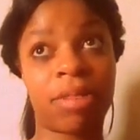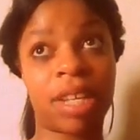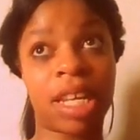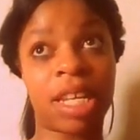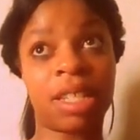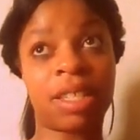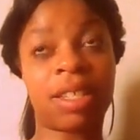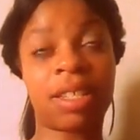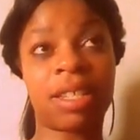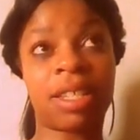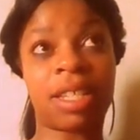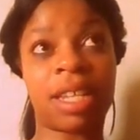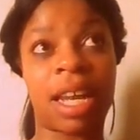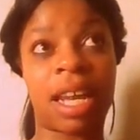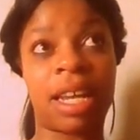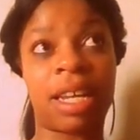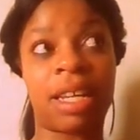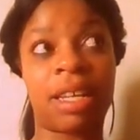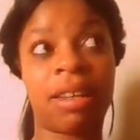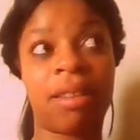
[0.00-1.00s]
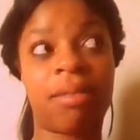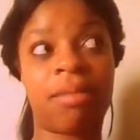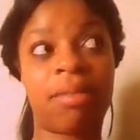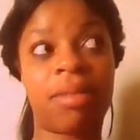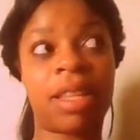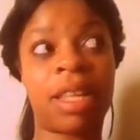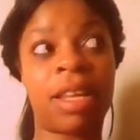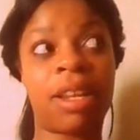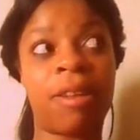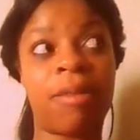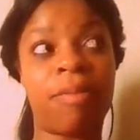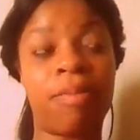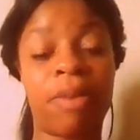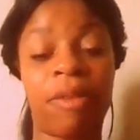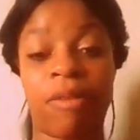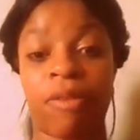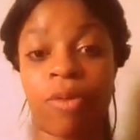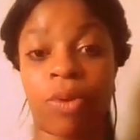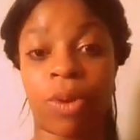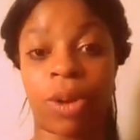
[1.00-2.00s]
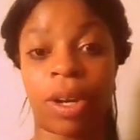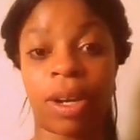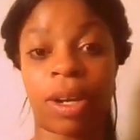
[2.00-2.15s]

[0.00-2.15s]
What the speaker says: in society than before.